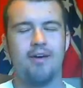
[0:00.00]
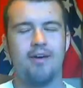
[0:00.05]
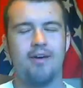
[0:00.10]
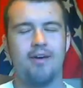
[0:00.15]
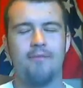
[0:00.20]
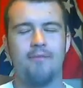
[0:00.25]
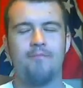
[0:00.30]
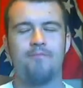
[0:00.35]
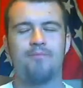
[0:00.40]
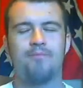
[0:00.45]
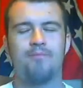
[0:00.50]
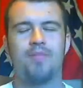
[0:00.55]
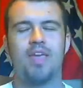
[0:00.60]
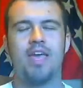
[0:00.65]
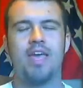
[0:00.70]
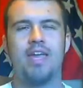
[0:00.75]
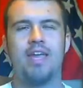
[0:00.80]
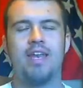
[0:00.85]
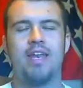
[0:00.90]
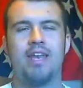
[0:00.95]

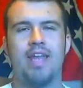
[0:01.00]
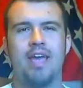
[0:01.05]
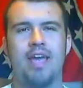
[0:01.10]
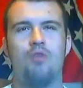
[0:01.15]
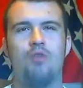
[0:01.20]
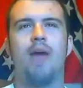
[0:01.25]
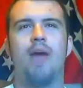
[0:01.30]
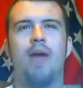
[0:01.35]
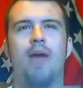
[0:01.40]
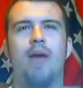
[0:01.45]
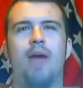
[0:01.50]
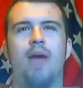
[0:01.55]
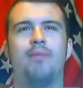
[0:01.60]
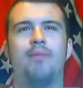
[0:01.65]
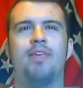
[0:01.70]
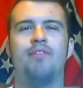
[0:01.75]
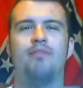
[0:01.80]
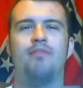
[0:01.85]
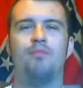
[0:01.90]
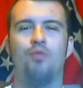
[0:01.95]
And now
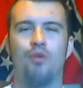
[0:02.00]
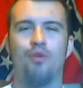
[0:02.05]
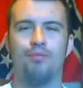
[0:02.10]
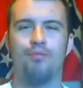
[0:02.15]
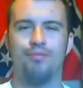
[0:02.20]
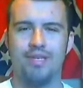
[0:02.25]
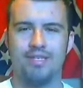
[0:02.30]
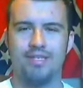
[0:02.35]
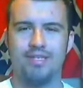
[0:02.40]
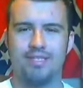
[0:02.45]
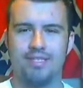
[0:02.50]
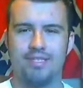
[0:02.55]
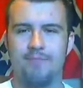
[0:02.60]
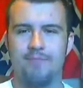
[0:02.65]
I'm even more pleased